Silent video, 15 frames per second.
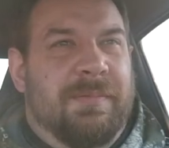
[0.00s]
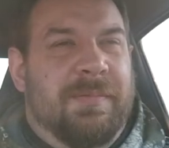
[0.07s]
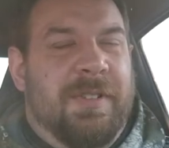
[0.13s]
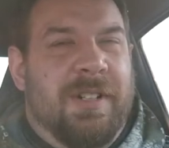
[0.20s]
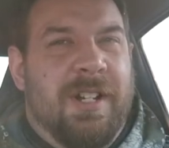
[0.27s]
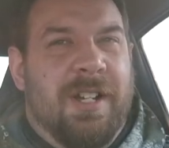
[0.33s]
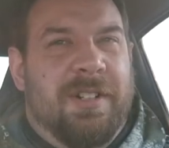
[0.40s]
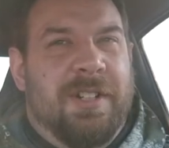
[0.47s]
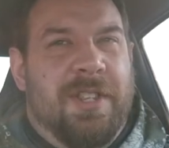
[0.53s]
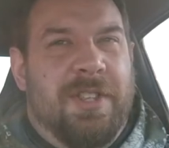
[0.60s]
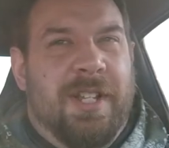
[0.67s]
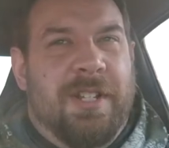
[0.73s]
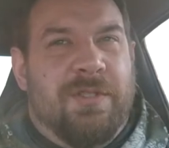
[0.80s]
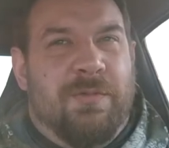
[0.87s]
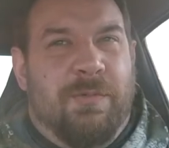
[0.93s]
They're not going to
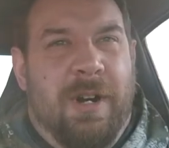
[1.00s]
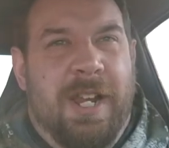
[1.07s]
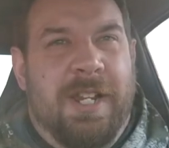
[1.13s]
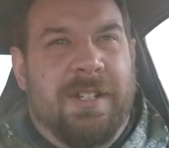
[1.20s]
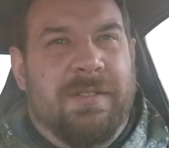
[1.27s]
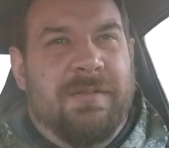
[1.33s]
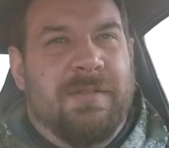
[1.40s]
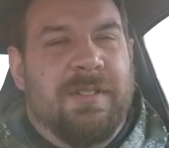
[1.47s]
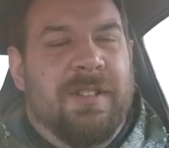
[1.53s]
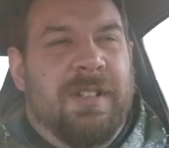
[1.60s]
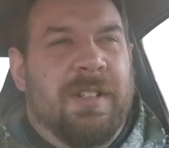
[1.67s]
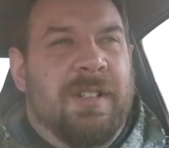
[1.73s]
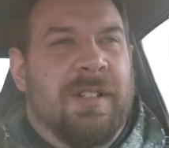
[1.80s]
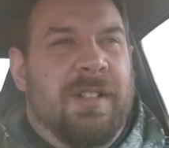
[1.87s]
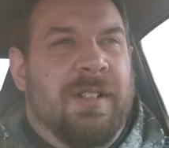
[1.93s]
think it's right,
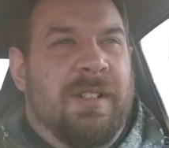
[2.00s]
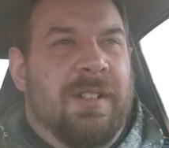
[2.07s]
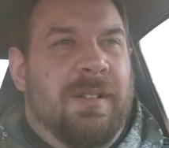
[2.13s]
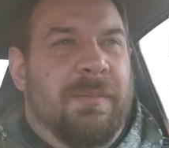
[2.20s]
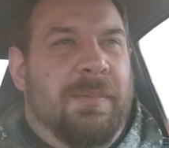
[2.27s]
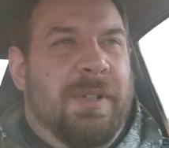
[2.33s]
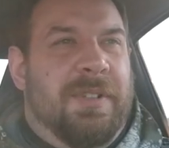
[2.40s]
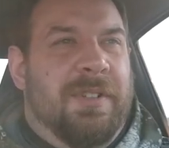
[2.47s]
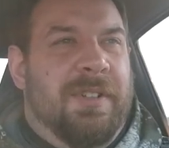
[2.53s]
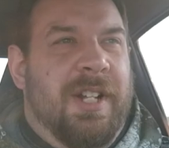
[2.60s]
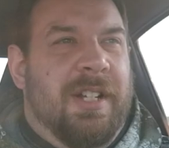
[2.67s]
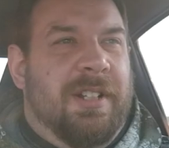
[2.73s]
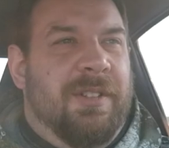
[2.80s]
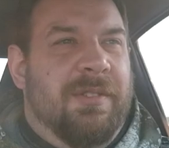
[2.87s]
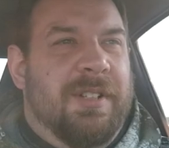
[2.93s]
but they're
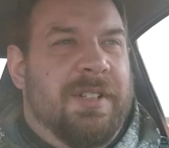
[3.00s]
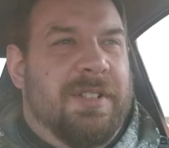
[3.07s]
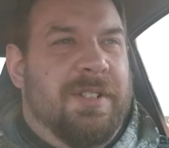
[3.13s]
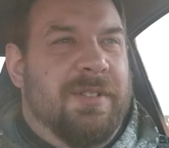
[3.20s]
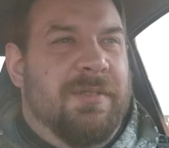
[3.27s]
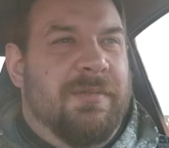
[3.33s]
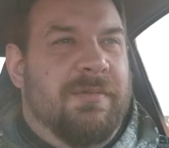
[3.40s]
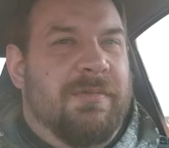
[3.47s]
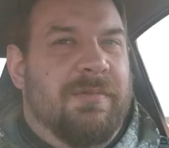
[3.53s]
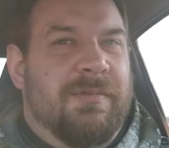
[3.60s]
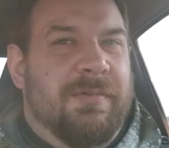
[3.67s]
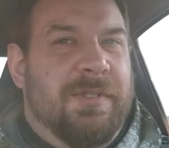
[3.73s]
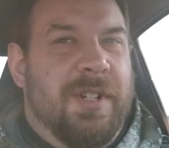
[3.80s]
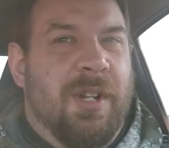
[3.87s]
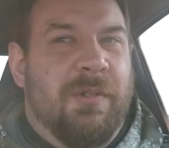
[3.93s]
not going to
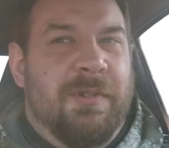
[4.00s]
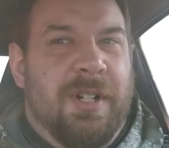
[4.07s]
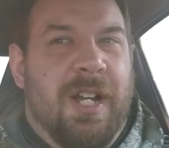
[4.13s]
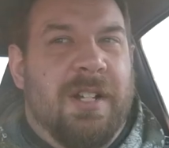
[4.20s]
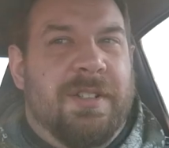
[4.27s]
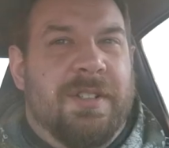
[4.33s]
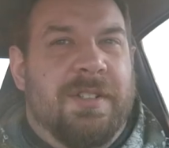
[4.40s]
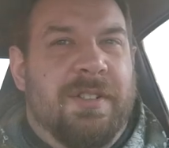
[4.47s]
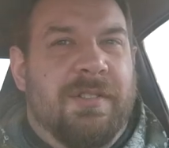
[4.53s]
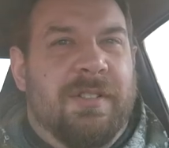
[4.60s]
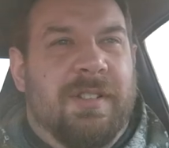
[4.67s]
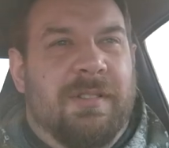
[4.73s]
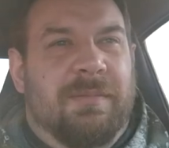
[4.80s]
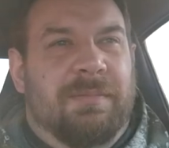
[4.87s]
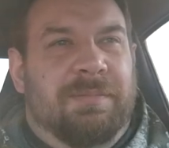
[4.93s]
know not to do it.